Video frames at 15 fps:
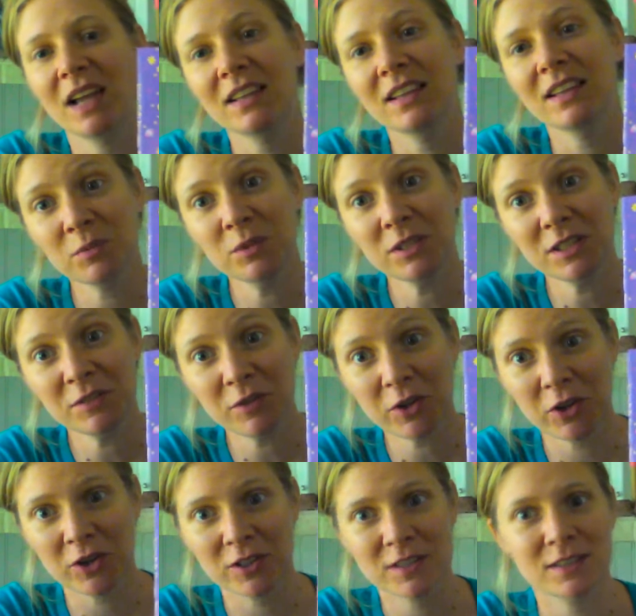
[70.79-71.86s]
This one is for
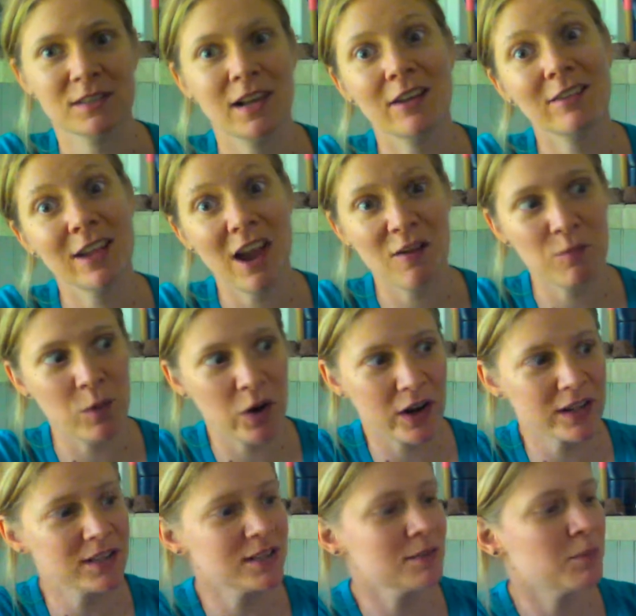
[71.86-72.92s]
girls. I only have
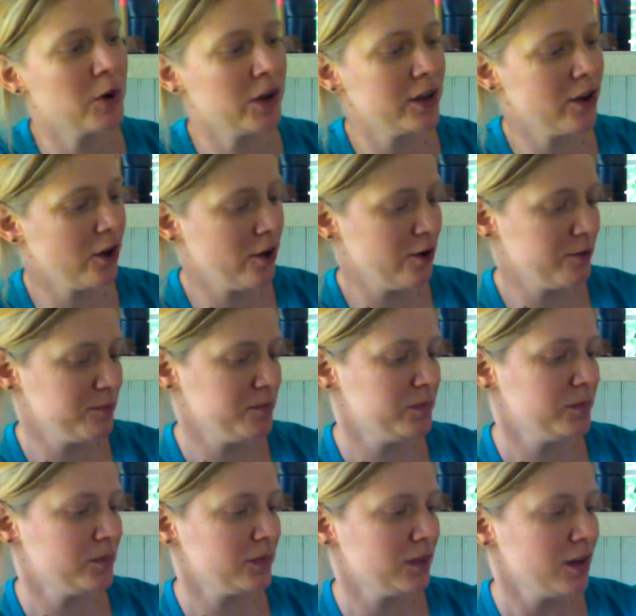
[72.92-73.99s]
boys, but
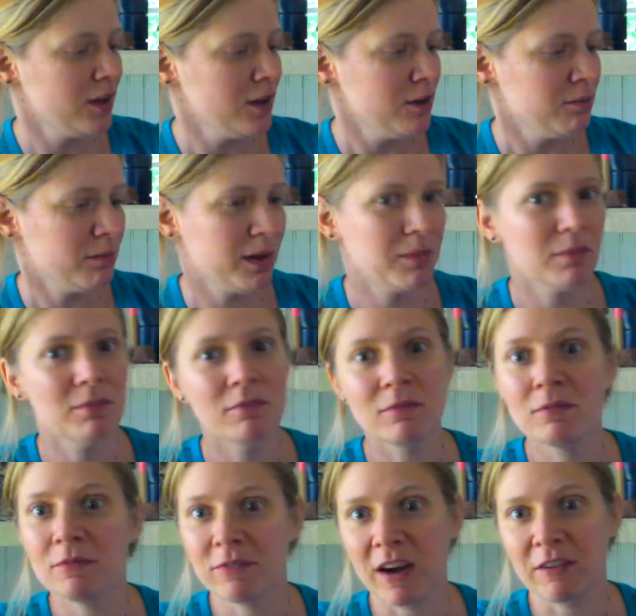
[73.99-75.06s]
my
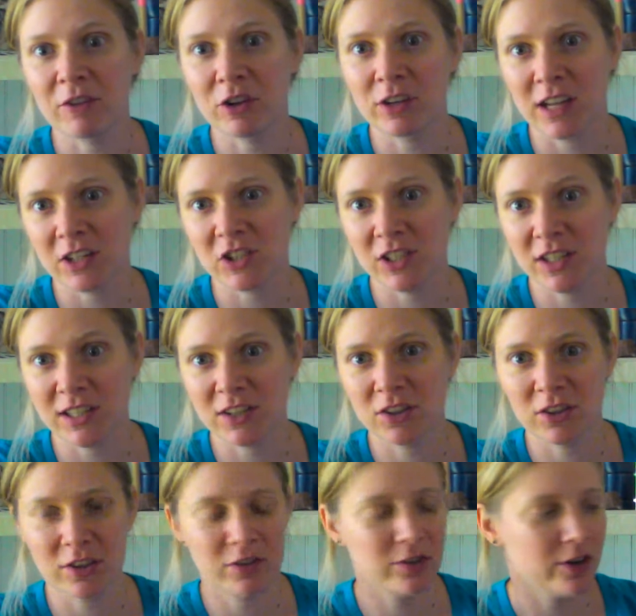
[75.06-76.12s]
5-year-old actually likes to
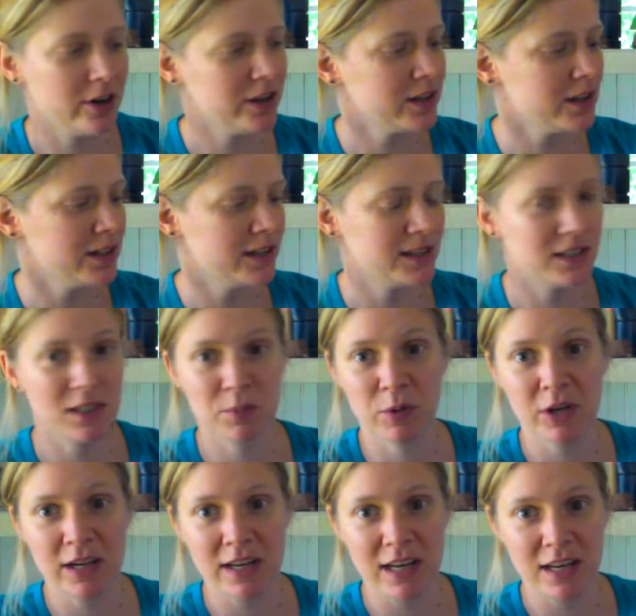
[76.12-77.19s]
look through it. He thinks it's
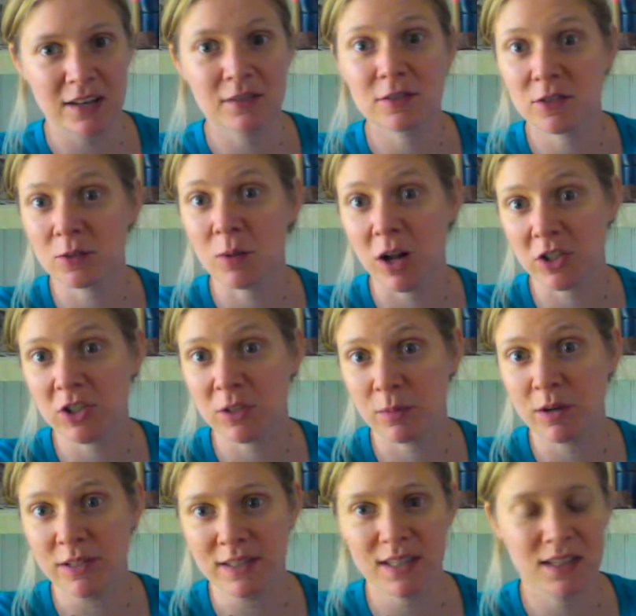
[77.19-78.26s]
pretty neat to watch the
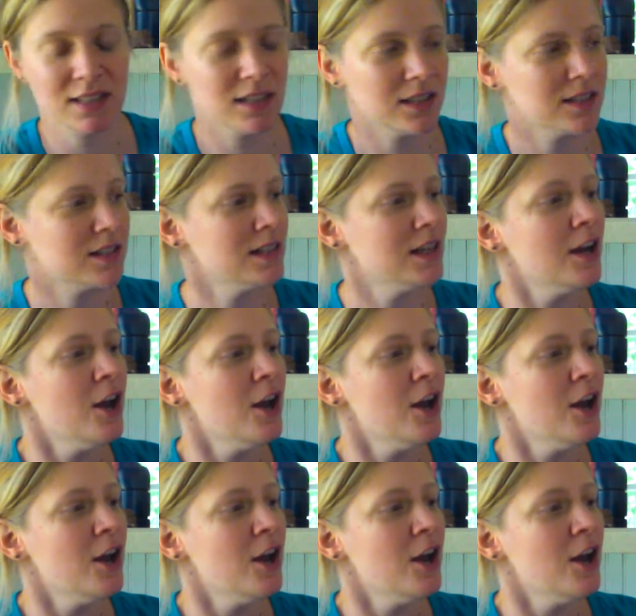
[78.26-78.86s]
princesses.